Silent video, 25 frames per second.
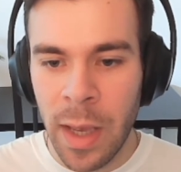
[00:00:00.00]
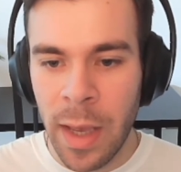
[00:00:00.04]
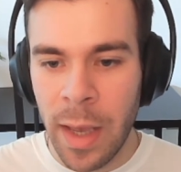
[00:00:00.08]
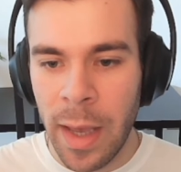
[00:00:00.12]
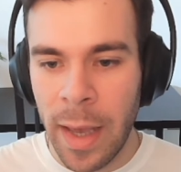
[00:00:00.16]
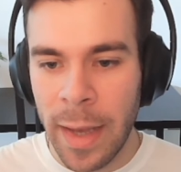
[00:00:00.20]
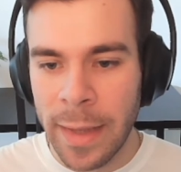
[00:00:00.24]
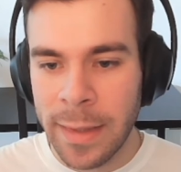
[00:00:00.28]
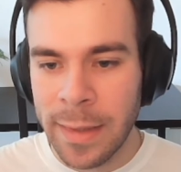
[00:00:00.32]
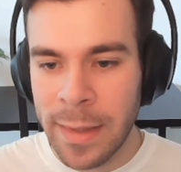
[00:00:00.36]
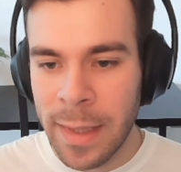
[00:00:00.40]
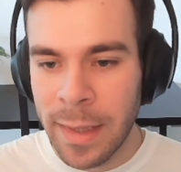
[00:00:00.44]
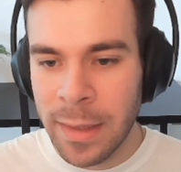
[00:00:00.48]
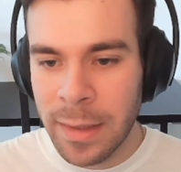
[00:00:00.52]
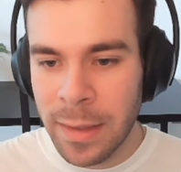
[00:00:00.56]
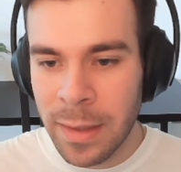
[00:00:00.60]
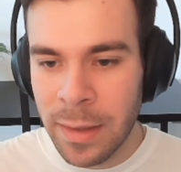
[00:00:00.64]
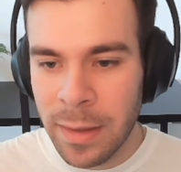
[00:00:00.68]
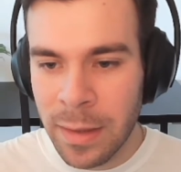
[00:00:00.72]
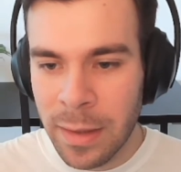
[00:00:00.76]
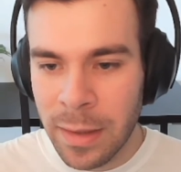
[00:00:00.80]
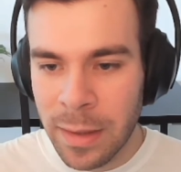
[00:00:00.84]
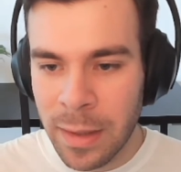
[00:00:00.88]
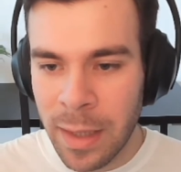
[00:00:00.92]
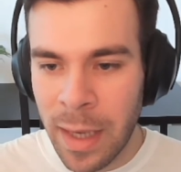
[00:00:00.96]
accessing the
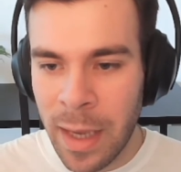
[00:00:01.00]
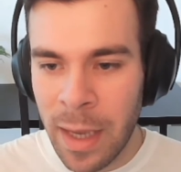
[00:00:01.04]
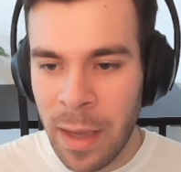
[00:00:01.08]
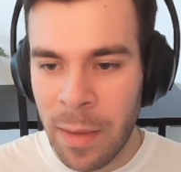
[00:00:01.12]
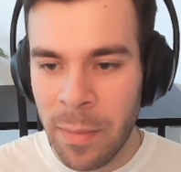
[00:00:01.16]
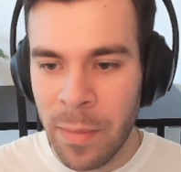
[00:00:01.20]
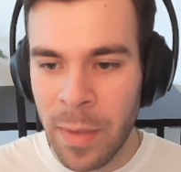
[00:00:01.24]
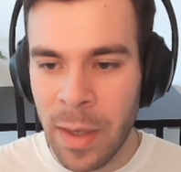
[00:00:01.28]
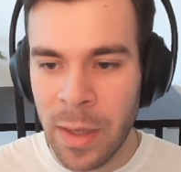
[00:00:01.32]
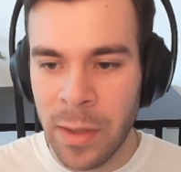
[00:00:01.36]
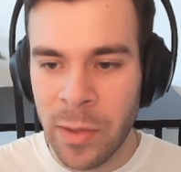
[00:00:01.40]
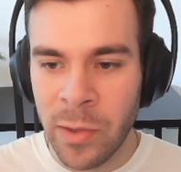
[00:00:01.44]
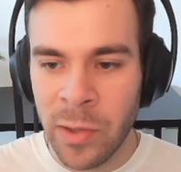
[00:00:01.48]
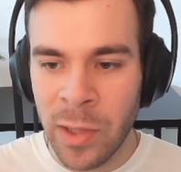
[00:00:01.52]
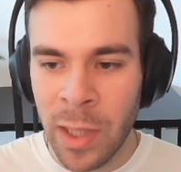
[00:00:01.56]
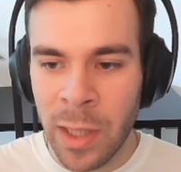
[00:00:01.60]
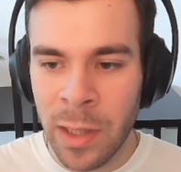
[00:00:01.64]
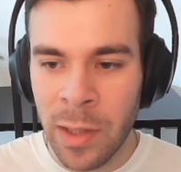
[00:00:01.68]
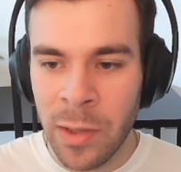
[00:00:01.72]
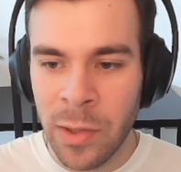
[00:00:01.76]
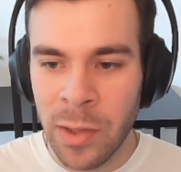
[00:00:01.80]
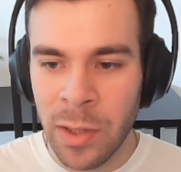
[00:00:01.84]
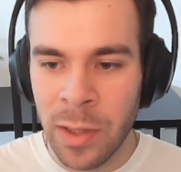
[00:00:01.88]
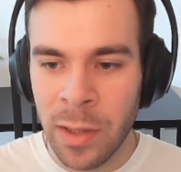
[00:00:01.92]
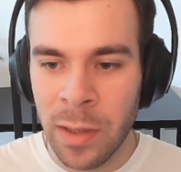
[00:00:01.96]
same is
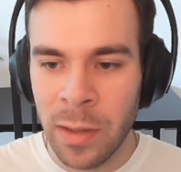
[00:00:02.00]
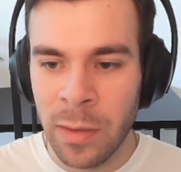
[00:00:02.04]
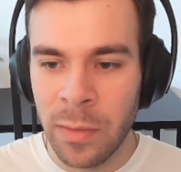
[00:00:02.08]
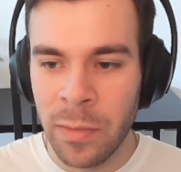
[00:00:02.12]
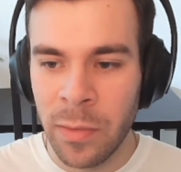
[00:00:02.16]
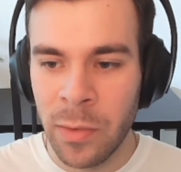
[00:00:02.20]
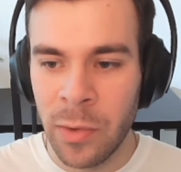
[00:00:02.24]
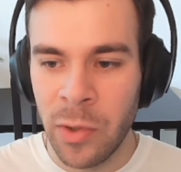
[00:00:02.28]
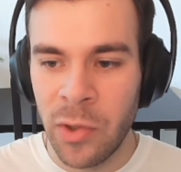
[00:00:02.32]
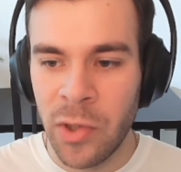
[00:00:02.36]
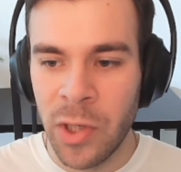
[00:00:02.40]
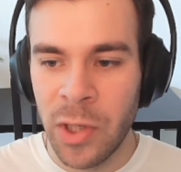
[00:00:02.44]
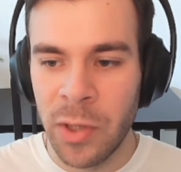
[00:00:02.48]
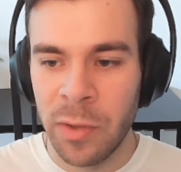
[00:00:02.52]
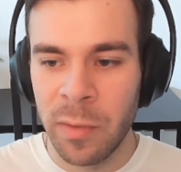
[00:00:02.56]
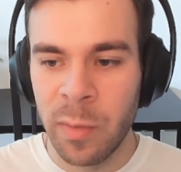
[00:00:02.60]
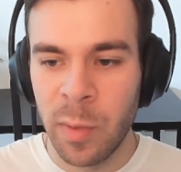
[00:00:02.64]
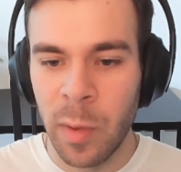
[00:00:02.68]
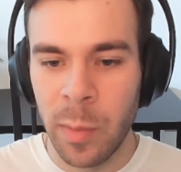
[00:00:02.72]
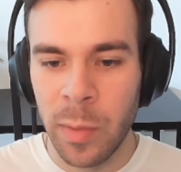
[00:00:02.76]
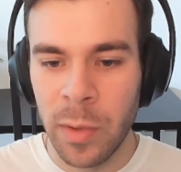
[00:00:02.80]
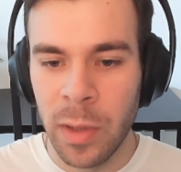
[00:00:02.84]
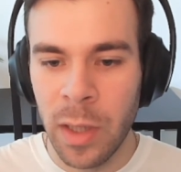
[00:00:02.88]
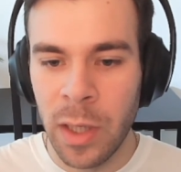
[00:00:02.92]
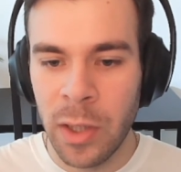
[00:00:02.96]
challenging for the general
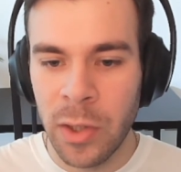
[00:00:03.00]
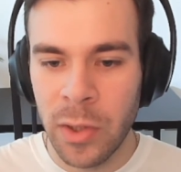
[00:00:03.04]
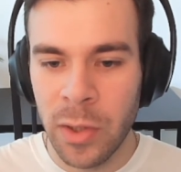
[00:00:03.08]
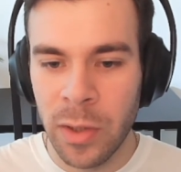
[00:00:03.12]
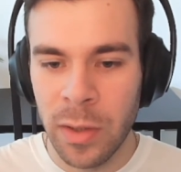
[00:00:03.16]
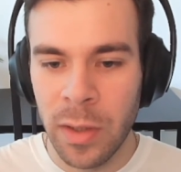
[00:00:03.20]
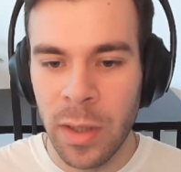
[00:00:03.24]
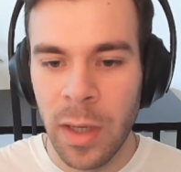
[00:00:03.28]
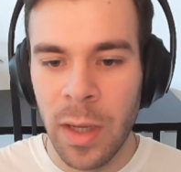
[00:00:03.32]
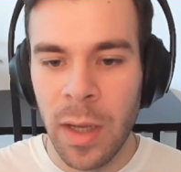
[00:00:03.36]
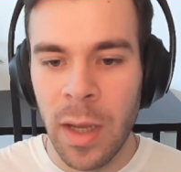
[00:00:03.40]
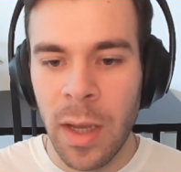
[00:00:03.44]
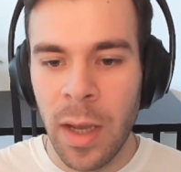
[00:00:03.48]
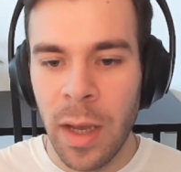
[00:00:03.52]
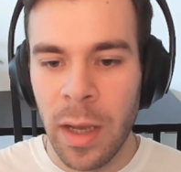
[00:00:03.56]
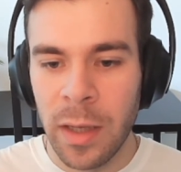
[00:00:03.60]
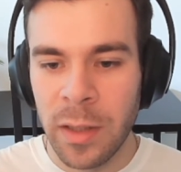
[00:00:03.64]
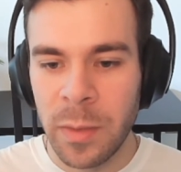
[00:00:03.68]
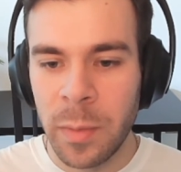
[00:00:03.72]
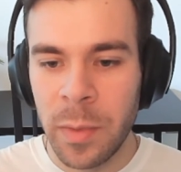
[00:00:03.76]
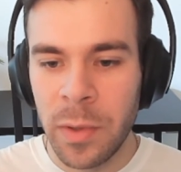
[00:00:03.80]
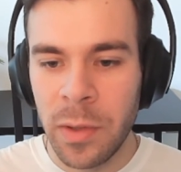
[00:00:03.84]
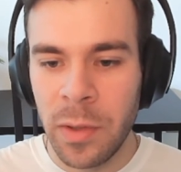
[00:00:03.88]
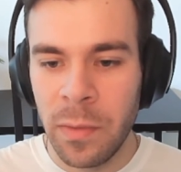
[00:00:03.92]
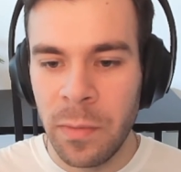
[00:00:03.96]
population, as
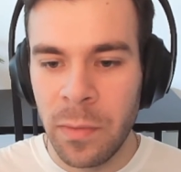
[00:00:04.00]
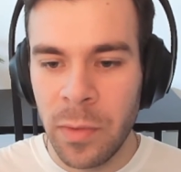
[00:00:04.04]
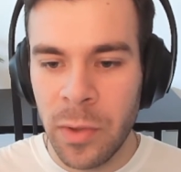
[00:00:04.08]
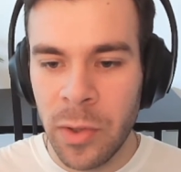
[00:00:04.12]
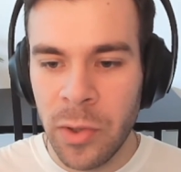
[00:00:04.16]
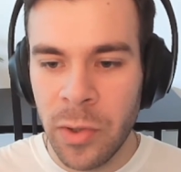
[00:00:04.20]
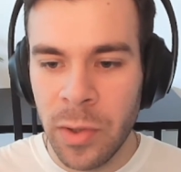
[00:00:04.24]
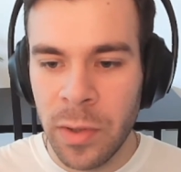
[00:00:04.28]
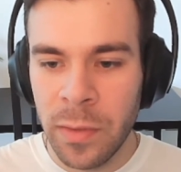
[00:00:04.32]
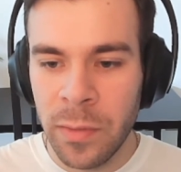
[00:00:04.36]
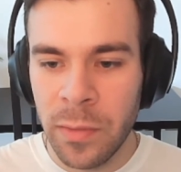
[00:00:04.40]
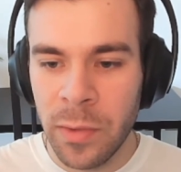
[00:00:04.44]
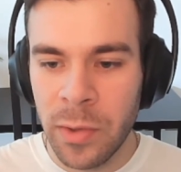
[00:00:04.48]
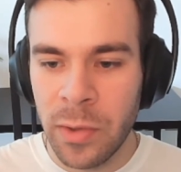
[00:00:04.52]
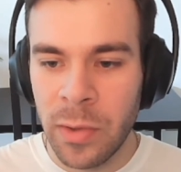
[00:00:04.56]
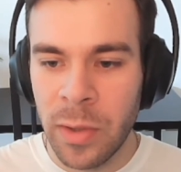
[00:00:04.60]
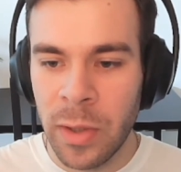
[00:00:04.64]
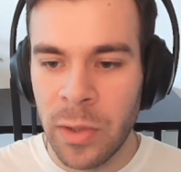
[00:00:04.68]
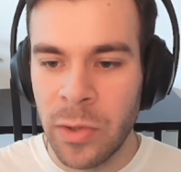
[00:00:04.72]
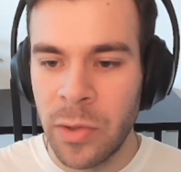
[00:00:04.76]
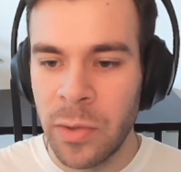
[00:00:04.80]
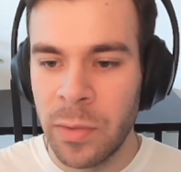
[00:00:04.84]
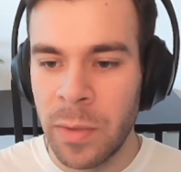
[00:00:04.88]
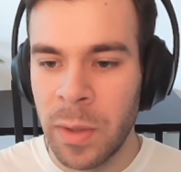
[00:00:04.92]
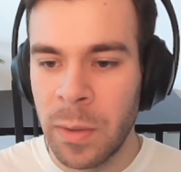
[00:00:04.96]
building virtual
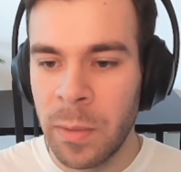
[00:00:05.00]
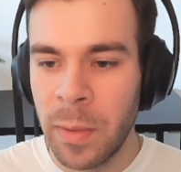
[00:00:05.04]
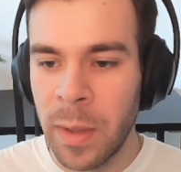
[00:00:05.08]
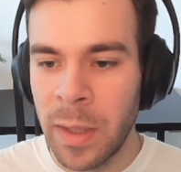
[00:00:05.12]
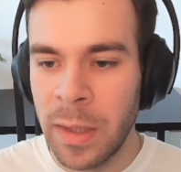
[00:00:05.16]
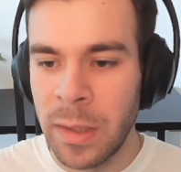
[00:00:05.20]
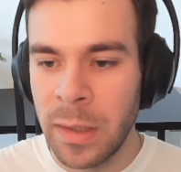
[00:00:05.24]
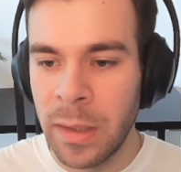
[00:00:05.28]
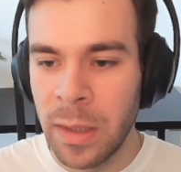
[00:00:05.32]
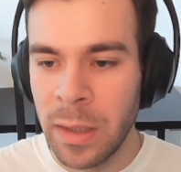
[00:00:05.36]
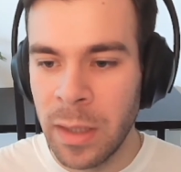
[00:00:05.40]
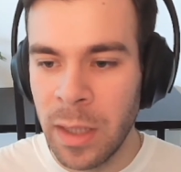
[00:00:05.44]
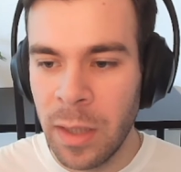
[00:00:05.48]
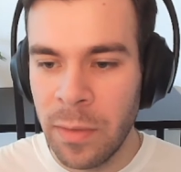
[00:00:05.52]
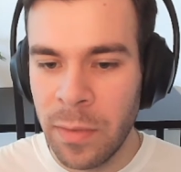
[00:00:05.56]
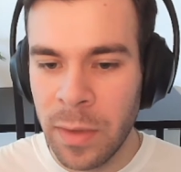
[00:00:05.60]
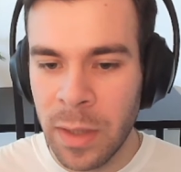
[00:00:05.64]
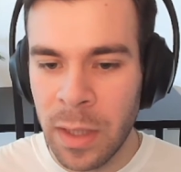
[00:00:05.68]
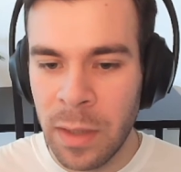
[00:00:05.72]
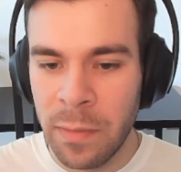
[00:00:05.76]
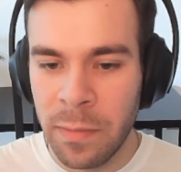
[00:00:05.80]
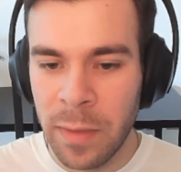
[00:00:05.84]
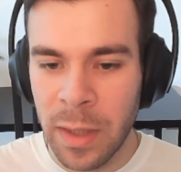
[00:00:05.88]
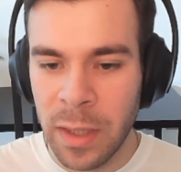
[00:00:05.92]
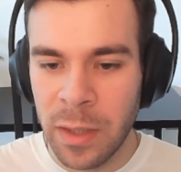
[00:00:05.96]
infrastructure requires significant
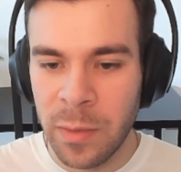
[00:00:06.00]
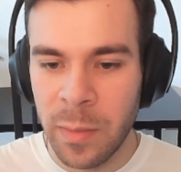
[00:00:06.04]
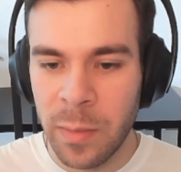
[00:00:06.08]
investment